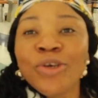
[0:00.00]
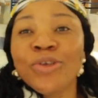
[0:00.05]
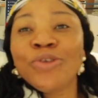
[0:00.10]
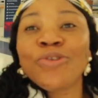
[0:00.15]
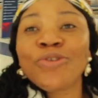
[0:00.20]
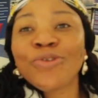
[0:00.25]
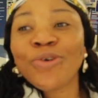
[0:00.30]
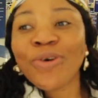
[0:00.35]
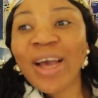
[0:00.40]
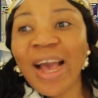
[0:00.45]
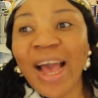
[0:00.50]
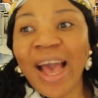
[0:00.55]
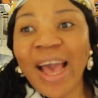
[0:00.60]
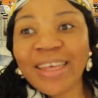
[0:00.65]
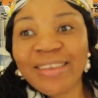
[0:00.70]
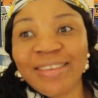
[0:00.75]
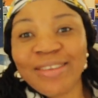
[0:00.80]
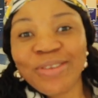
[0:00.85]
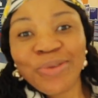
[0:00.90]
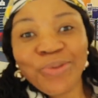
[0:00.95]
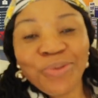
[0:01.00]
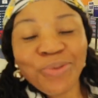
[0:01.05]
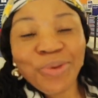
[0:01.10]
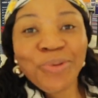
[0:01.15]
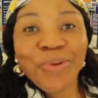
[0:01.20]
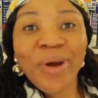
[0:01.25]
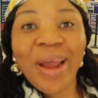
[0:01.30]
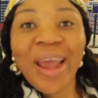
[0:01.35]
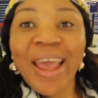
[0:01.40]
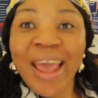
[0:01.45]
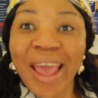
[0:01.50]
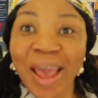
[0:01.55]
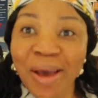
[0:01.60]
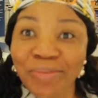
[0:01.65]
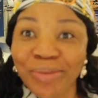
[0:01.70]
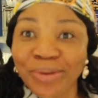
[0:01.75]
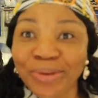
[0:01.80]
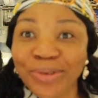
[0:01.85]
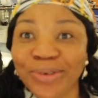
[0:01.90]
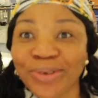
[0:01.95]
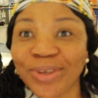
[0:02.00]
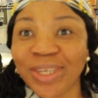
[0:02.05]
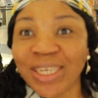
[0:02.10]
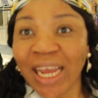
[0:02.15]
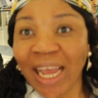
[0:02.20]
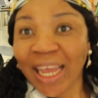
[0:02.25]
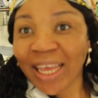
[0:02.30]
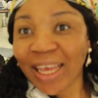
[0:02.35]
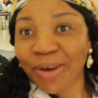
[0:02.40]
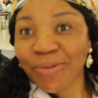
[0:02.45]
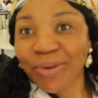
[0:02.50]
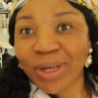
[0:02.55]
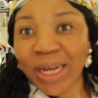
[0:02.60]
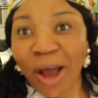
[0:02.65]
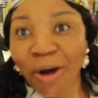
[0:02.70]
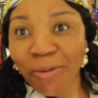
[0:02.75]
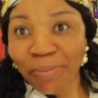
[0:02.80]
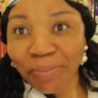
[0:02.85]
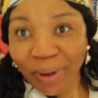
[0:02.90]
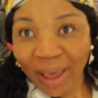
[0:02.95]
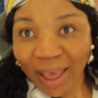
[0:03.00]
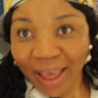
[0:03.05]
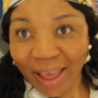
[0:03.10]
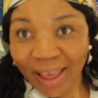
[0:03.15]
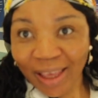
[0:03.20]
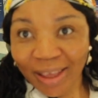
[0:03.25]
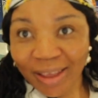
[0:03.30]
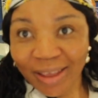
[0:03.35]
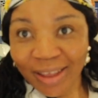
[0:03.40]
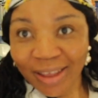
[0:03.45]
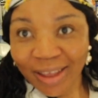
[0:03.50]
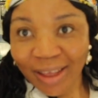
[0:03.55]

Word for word: So guys, we were able to check in without paying